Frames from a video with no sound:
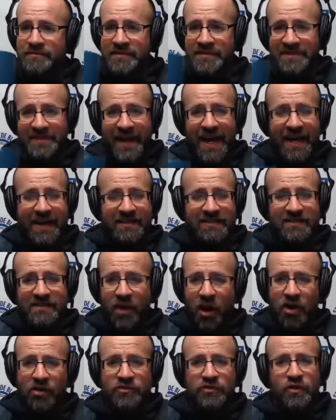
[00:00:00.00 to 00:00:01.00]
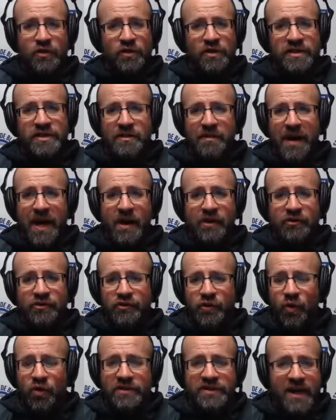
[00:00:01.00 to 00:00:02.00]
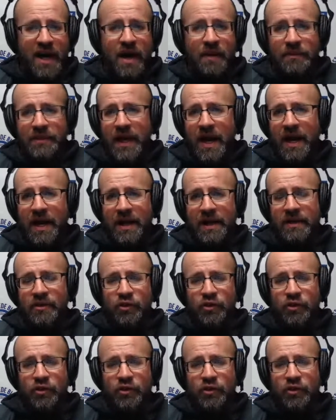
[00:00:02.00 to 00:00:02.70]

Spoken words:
Zach, talk to us about your top guy.